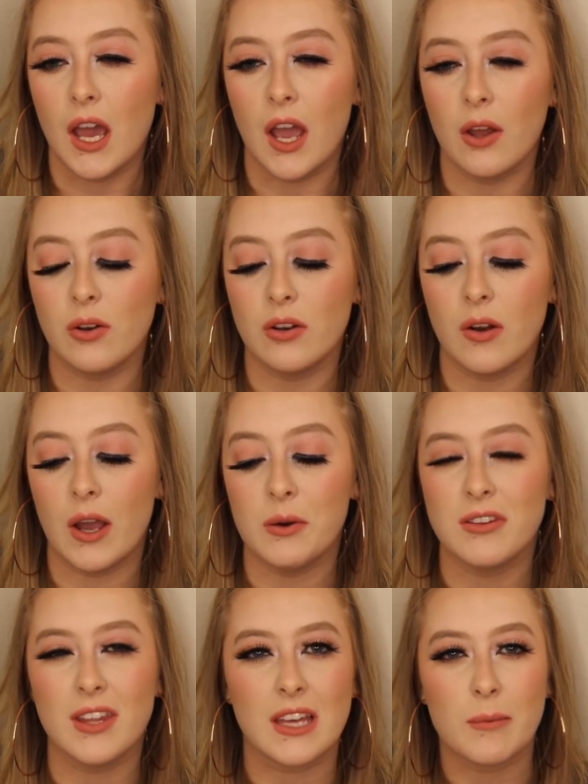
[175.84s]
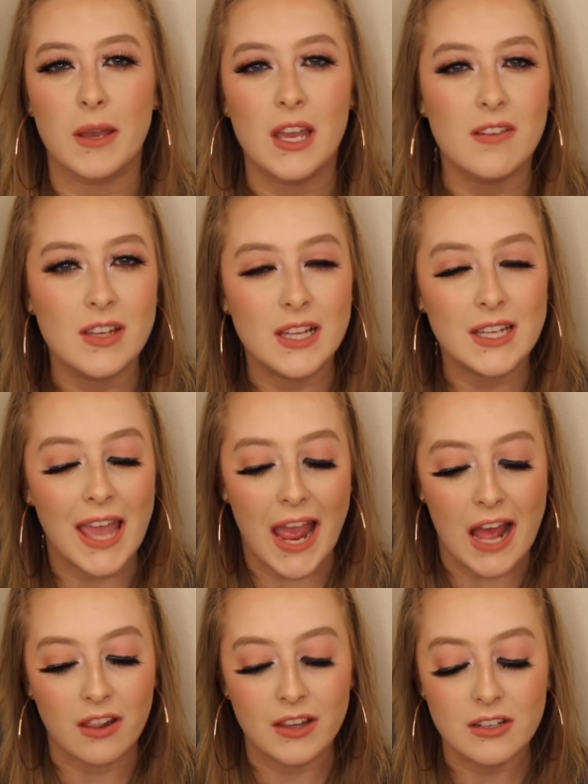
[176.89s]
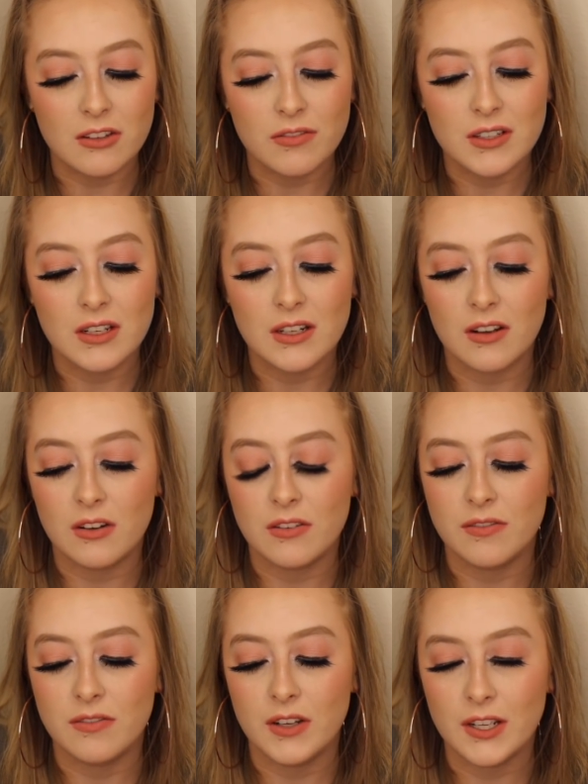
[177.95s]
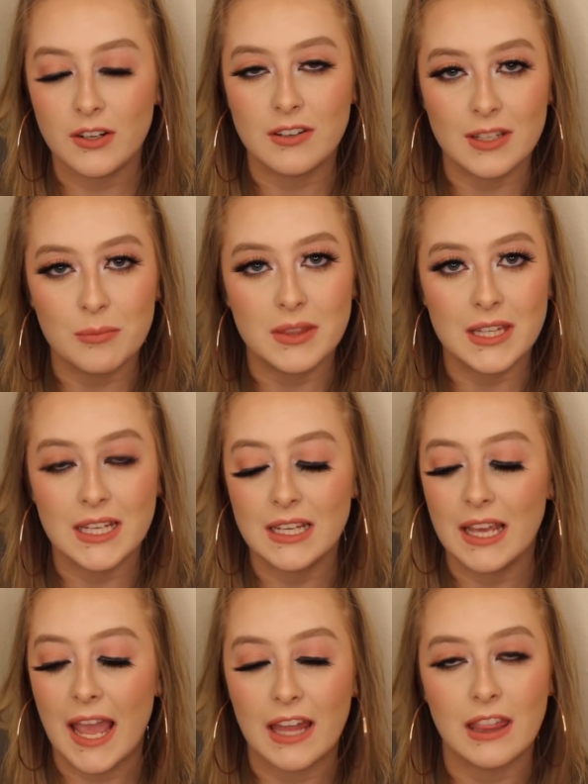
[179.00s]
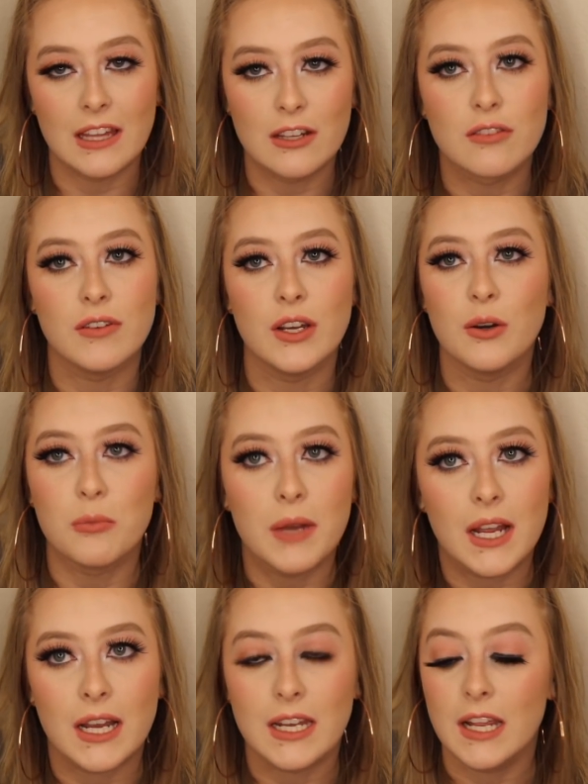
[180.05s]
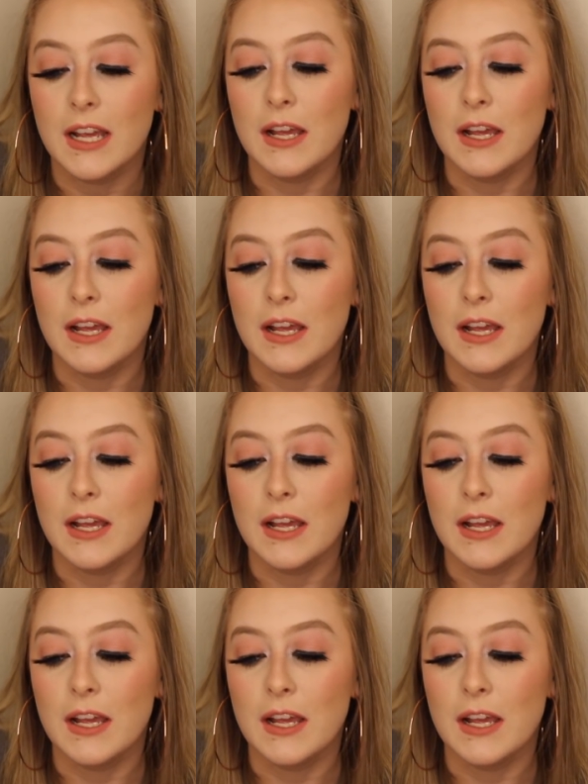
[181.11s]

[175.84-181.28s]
I don't know, I was like, am I having like athlete's foot or something? Athlete's foot, oh my god.